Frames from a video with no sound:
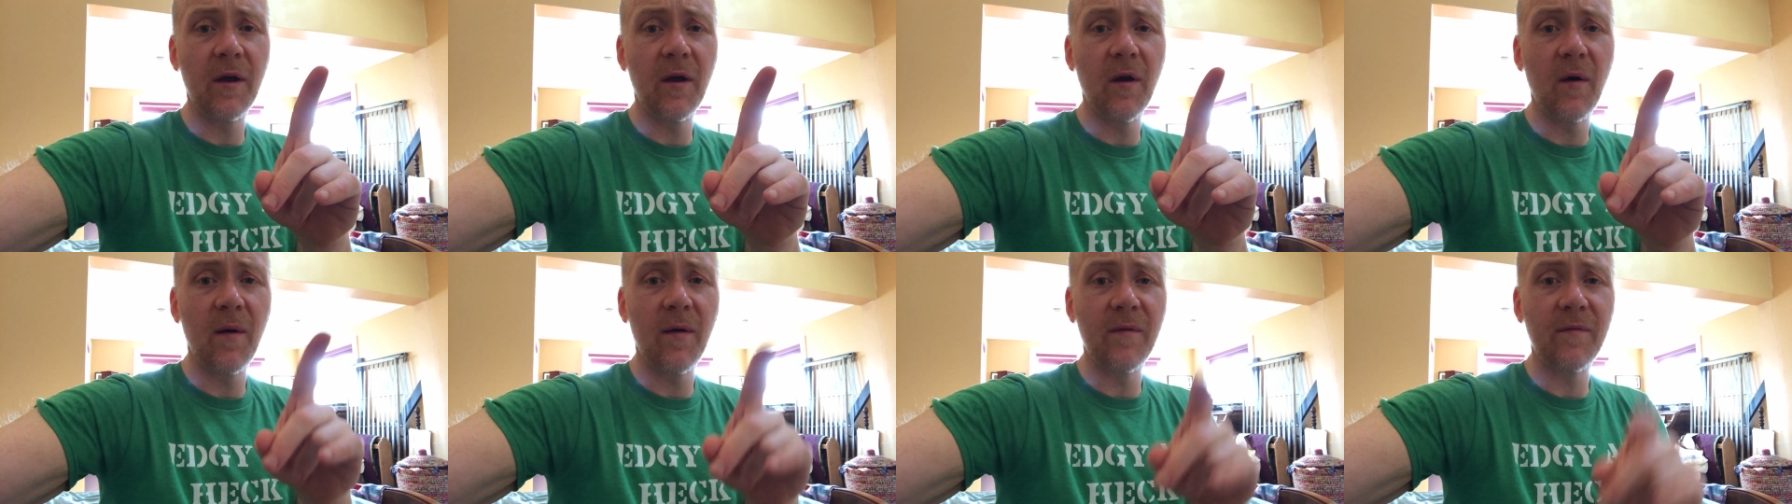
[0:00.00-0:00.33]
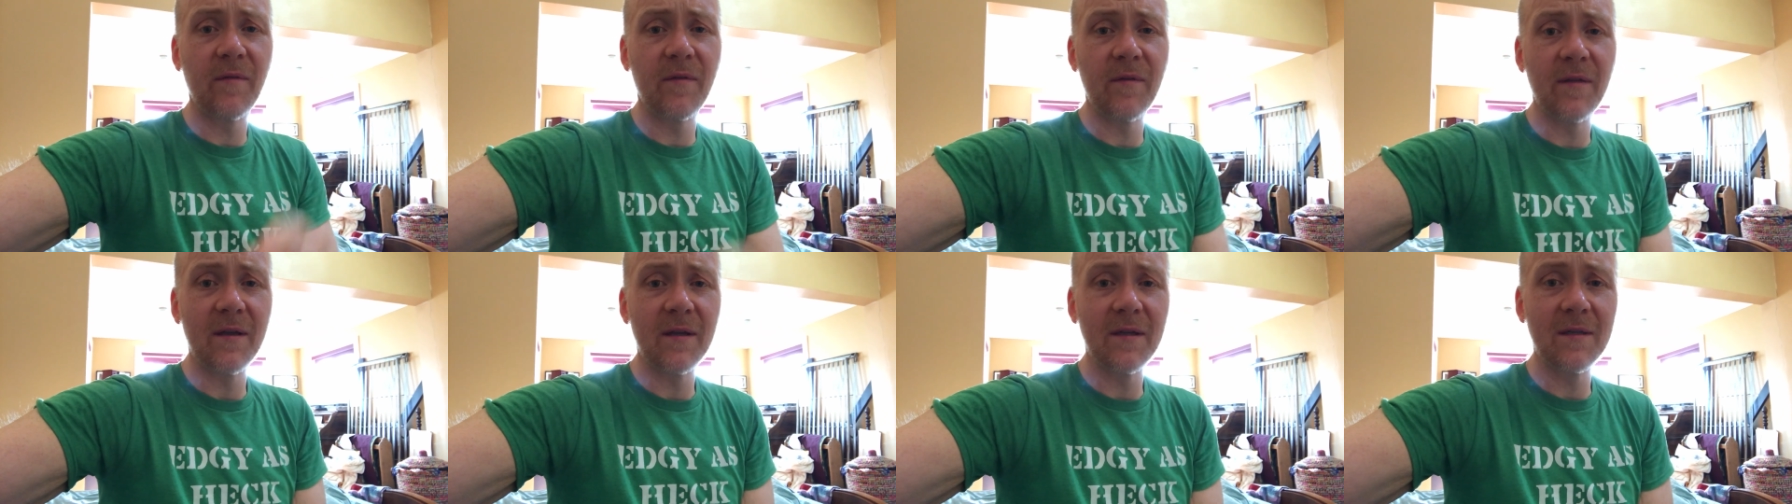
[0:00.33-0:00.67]
go
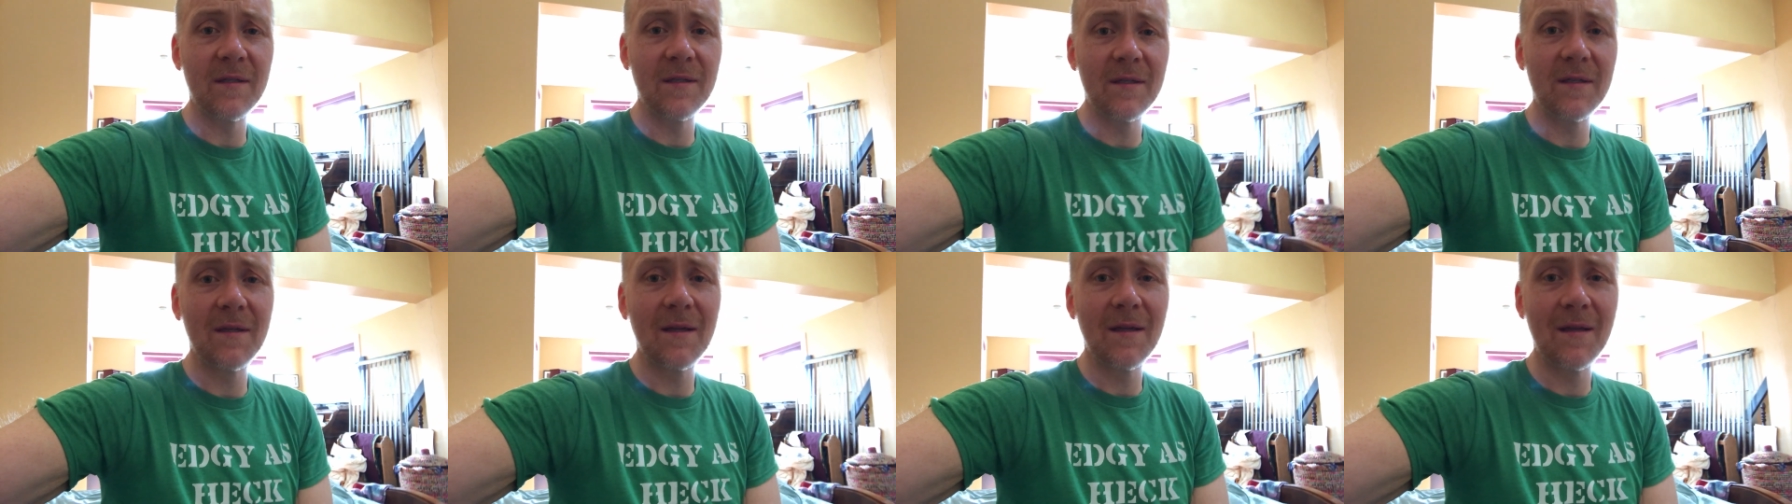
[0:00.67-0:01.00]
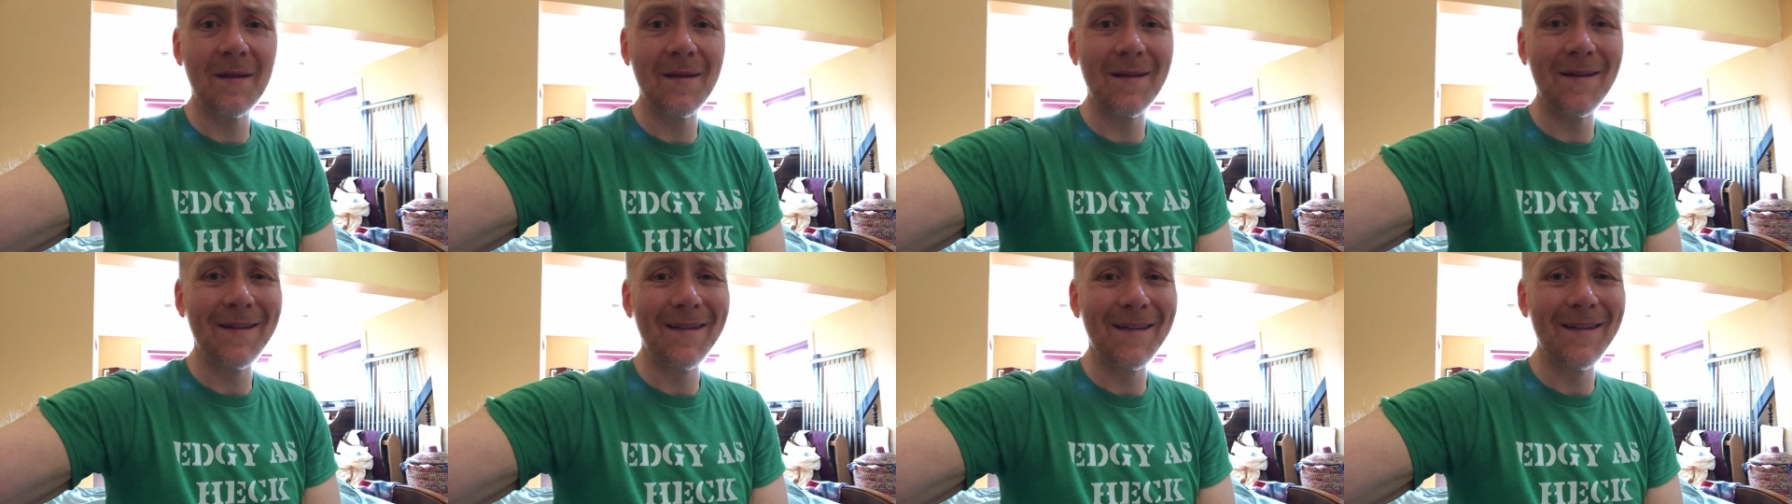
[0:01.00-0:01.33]
after this.
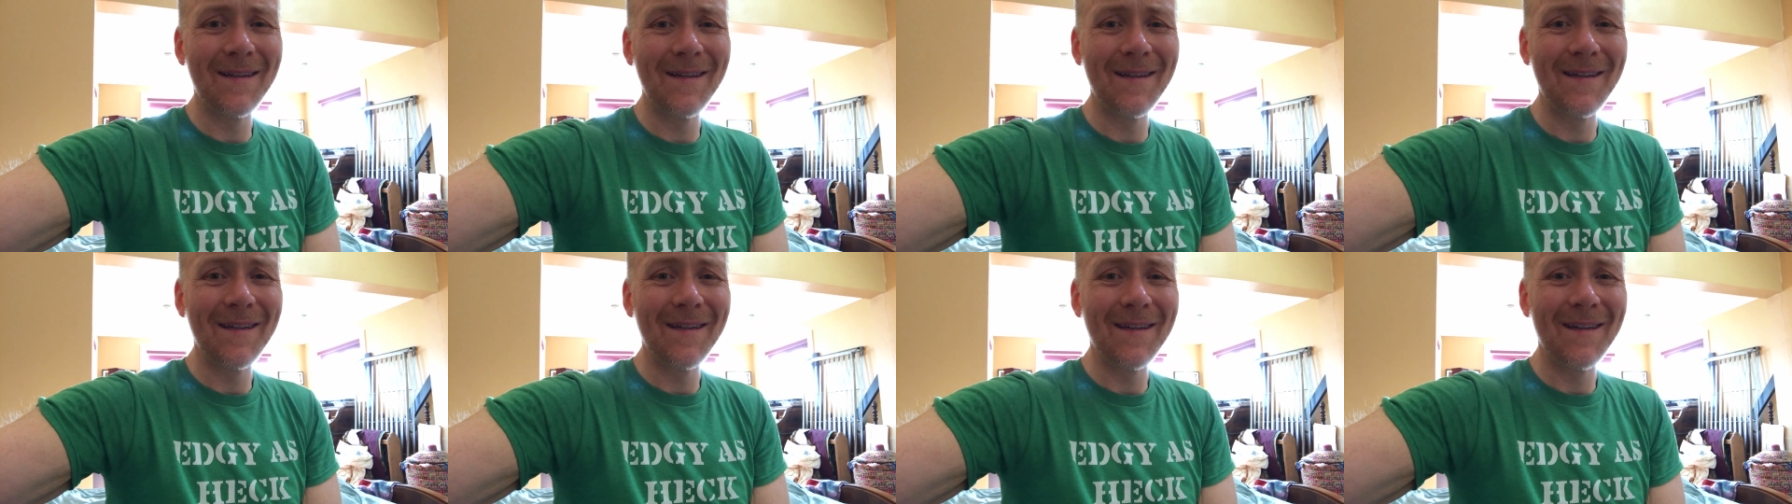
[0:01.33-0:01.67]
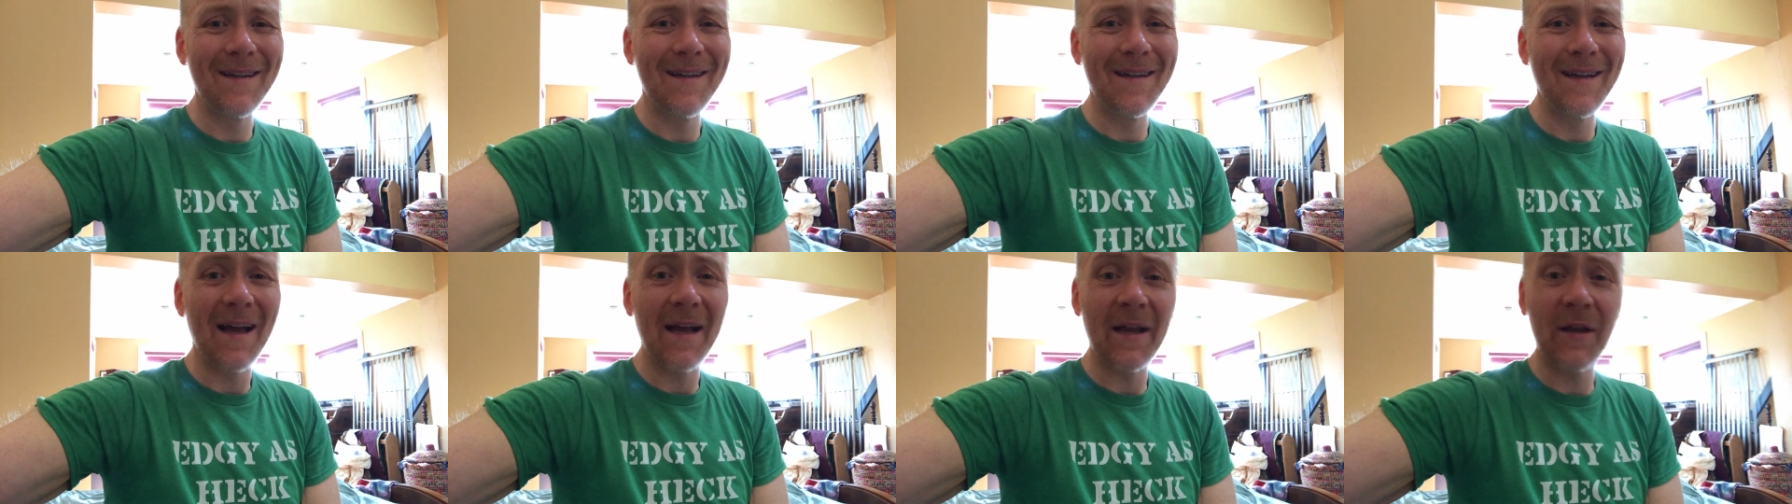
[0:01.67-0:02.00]

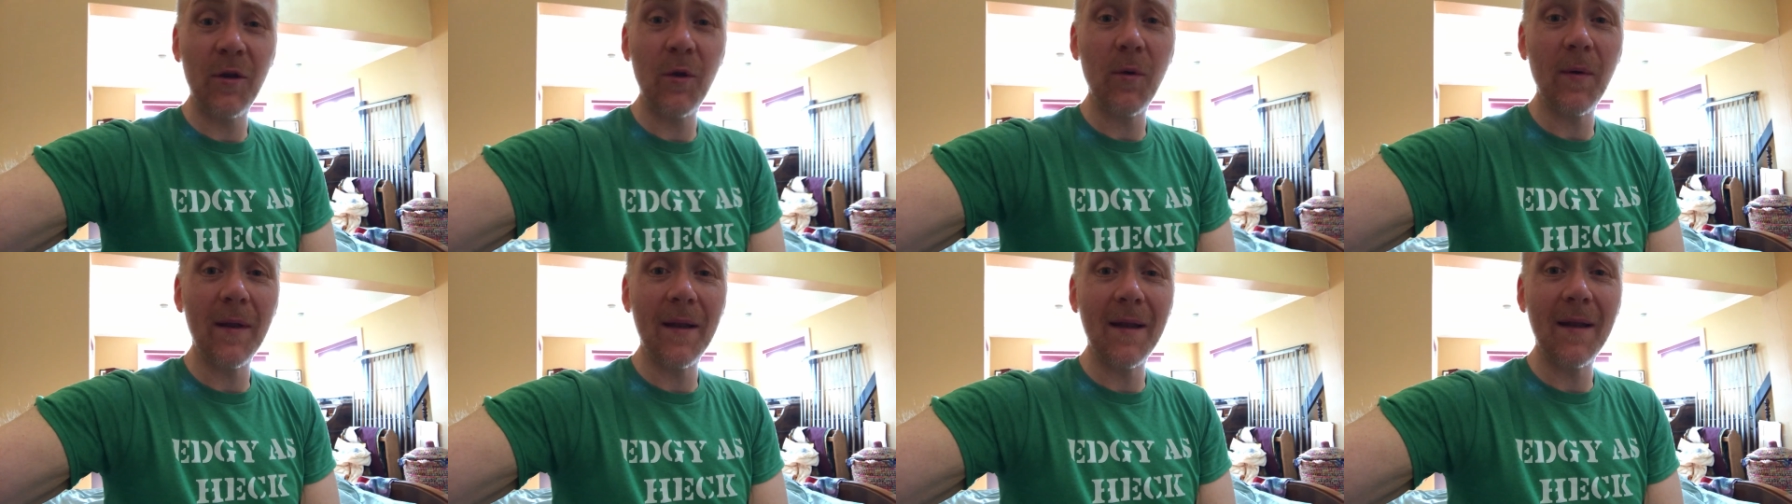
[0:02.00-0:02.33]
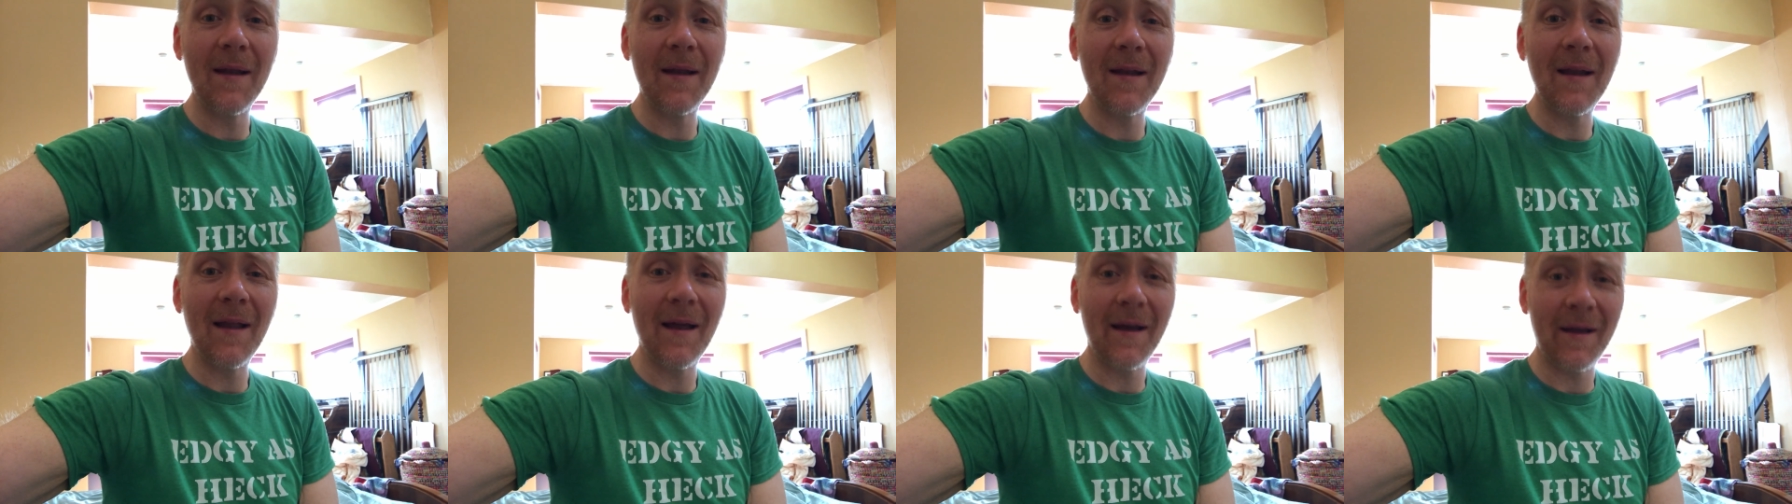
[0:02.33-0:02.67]
I can do
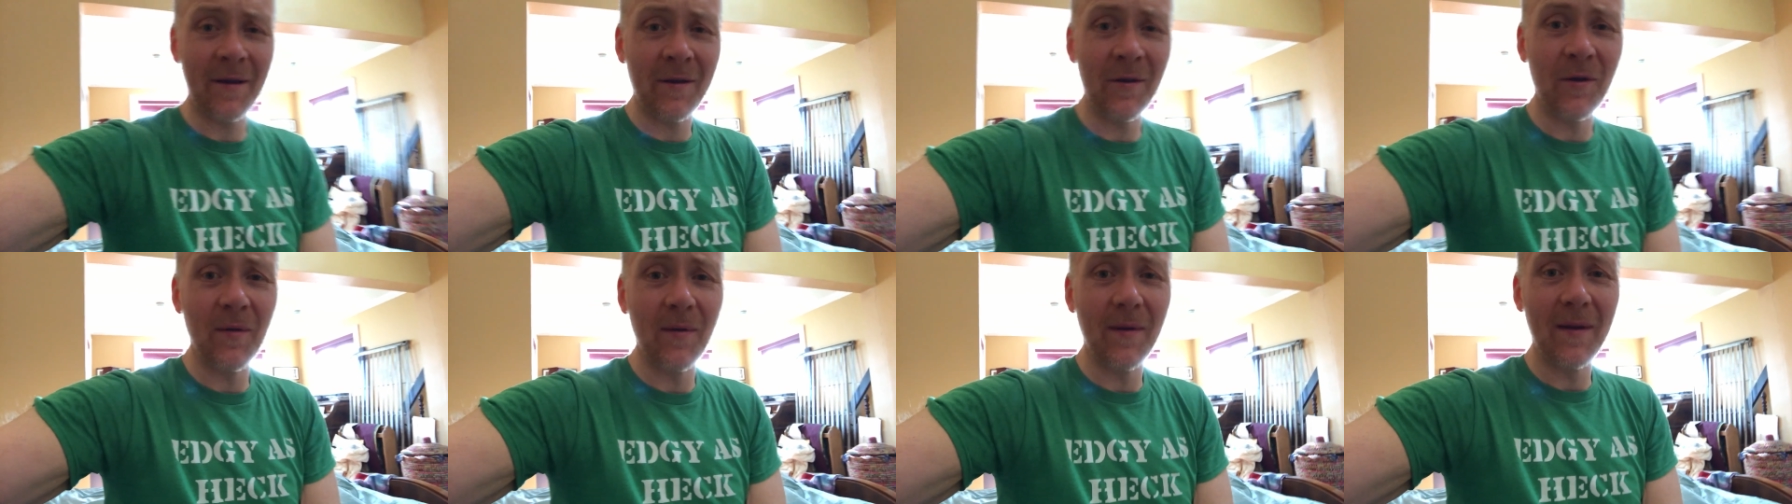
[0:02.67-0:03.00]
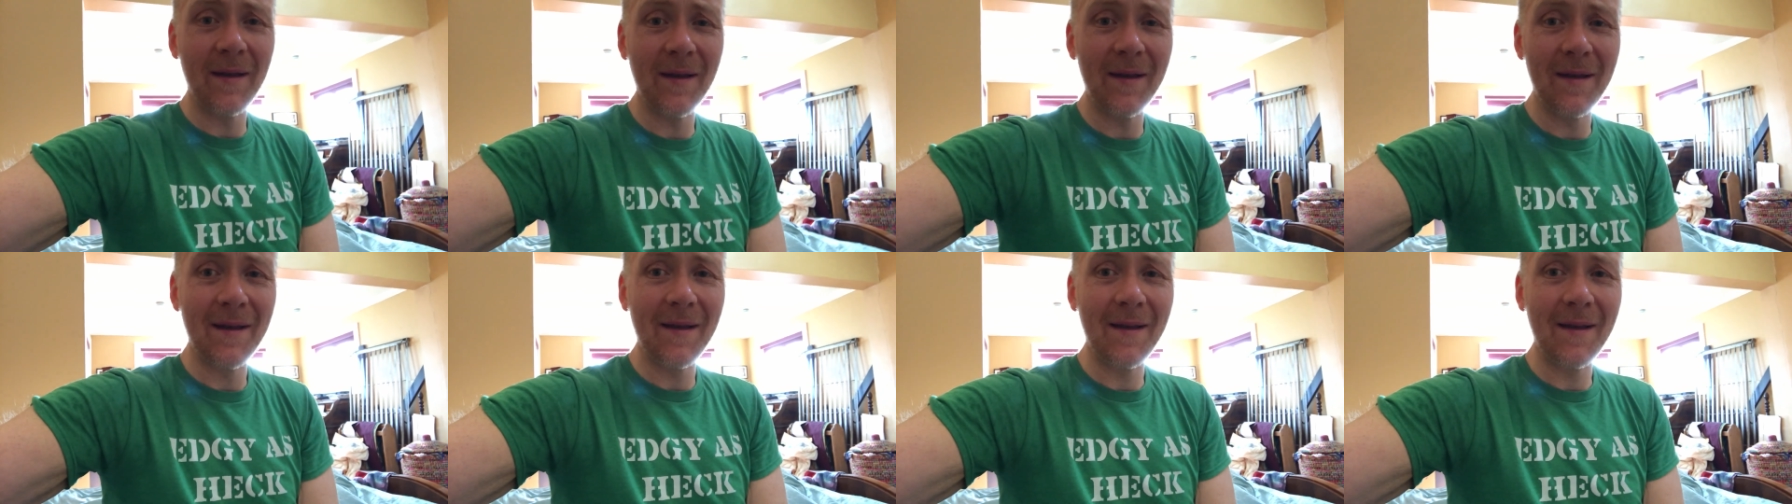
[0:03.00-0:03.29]
it. I can do it.